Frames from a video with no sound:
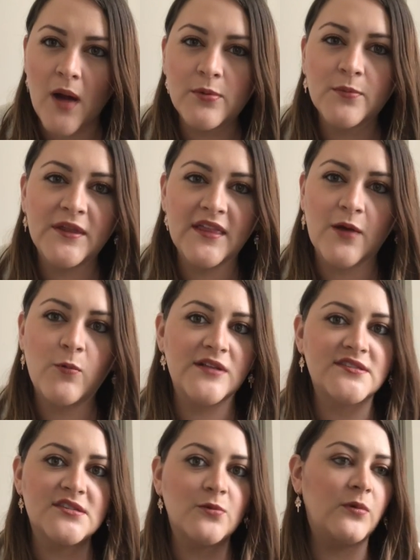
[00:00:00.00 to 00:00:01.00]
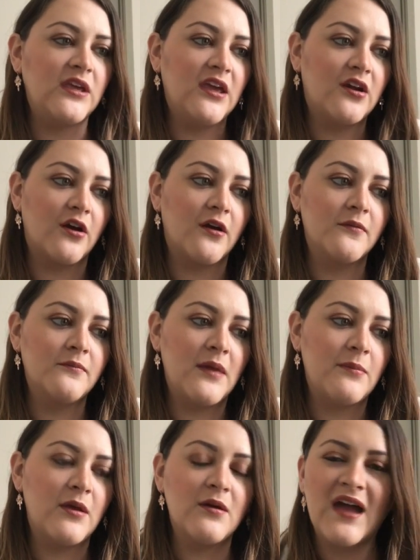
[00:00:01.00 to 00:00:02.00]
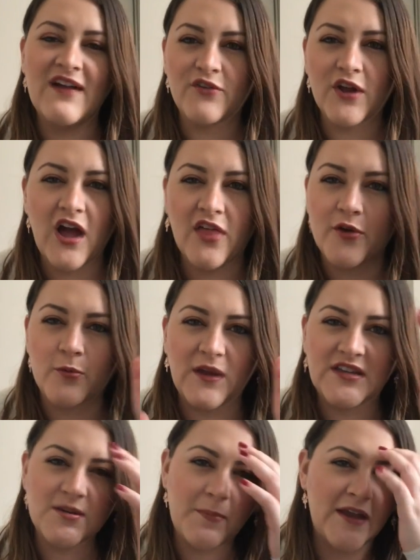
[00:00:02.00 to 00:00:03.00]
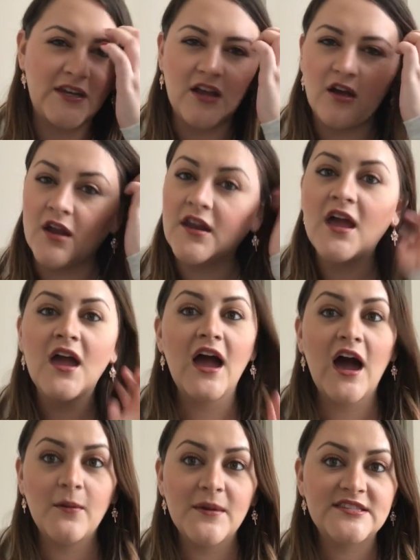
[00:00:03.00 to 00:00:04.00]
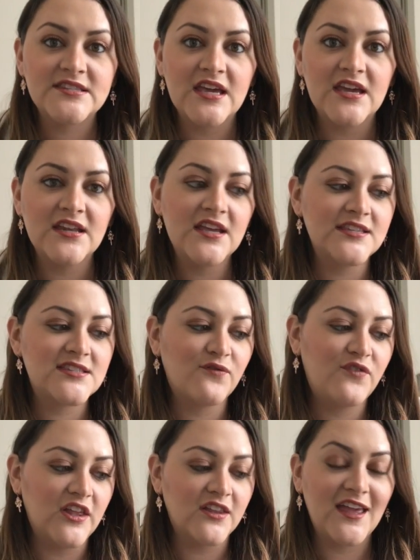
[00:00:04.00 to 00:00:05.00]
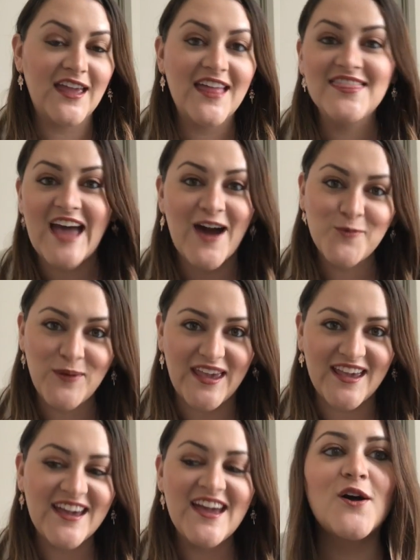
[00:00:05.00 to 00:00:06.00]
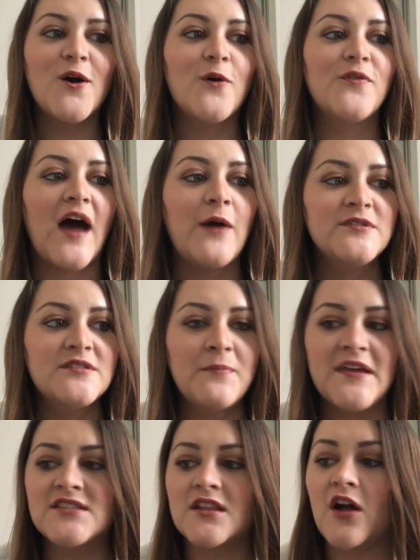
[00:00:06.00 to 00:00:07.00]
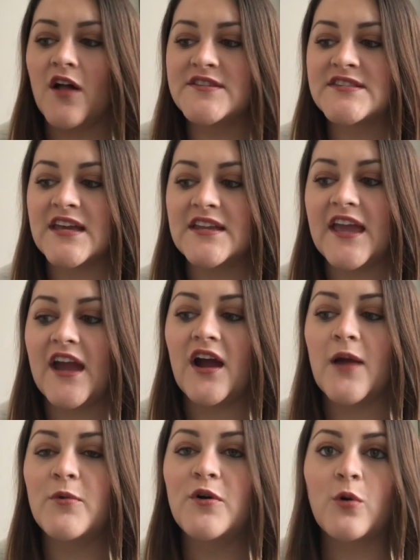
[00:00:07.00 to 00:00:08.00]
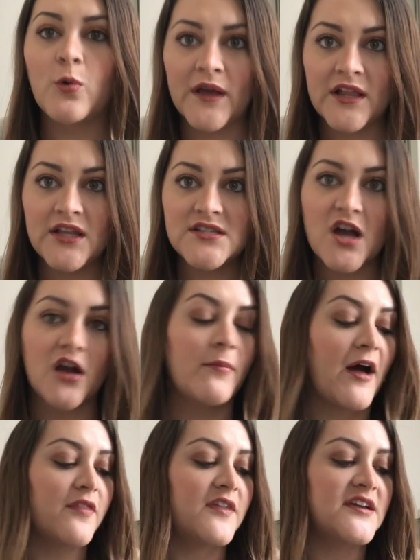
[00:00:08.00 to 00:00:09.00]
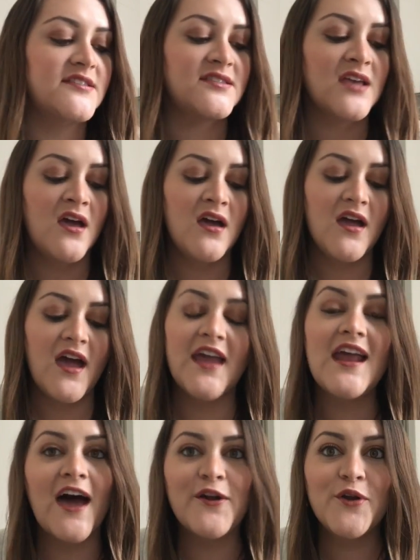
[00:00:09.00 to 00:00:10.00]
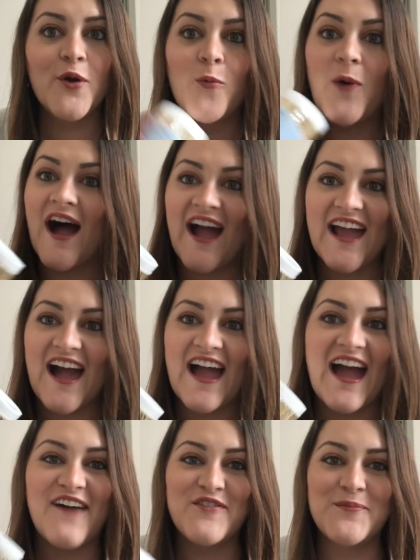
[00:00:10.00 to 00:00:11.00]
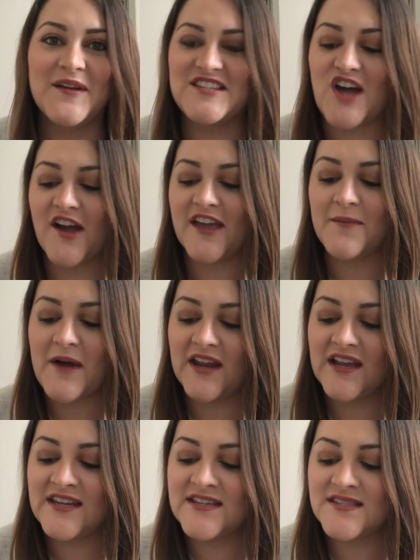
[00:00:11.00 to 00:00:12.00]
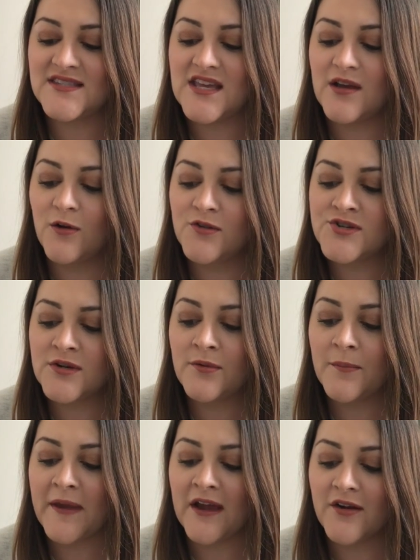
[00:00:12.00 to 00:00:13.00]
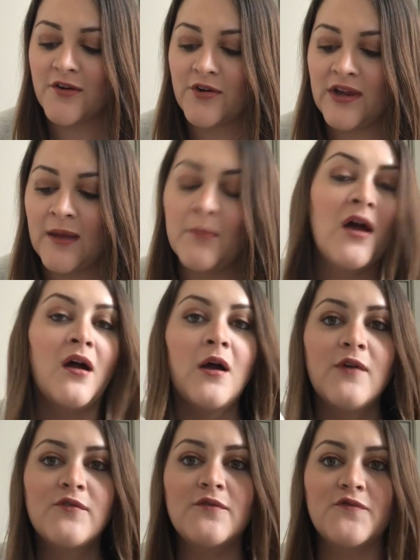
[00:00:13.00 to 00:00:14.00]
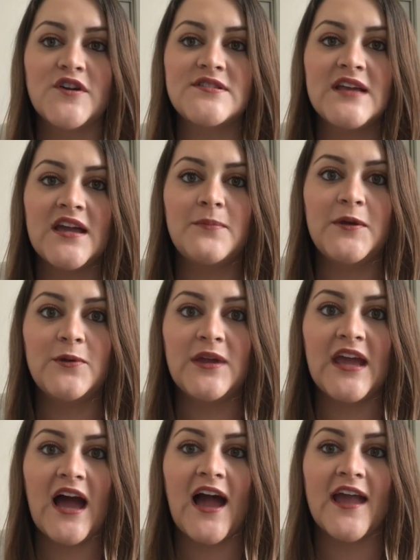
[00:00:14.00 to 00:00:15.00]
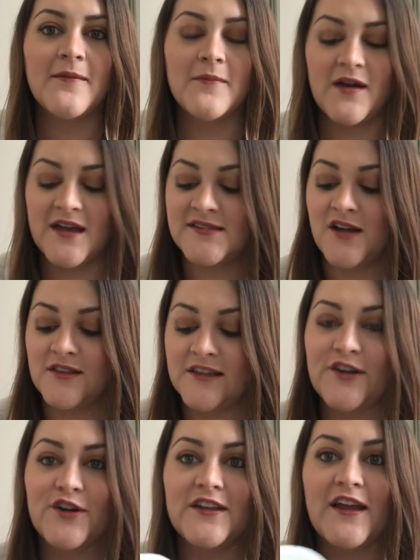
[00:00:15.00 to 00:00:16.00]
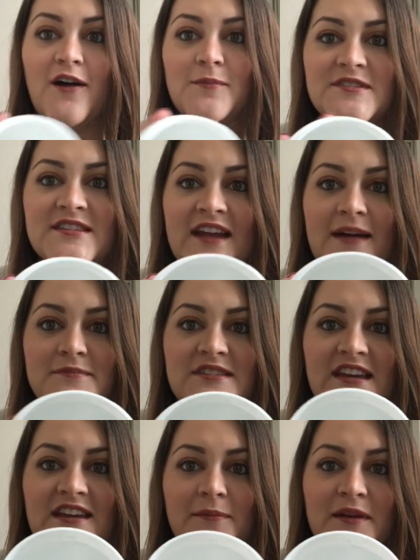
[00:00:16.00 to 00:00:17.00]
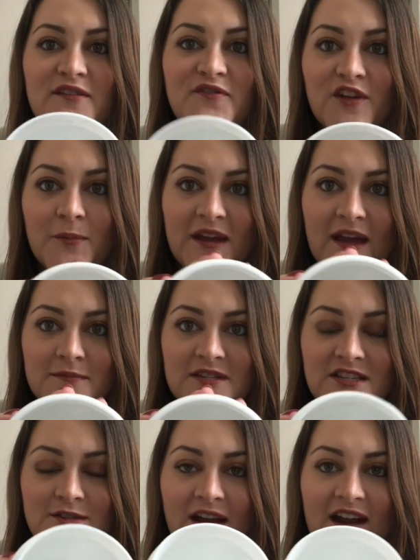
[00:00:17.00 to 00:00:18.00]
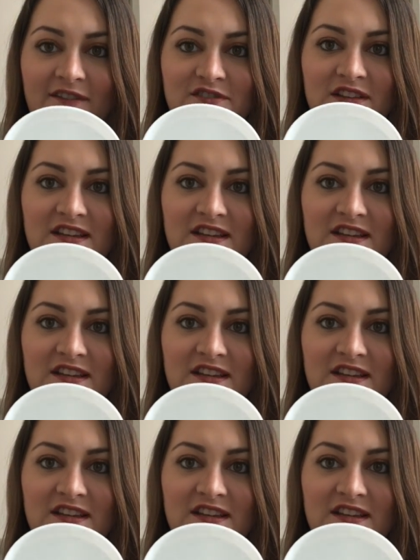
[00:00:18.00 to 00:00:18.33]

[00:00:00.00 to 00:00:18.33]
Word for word: probably like once a week or maybe every other week depending on how my skin is feeling that week. So that was basically all the skincare. I will quickly talk about this, and I don't know why I haven't been talking about it. It is the Ultra Repair Cream from First Aid Beauty. I am, it's literally almost an empty, and I'm gonna film an empties right after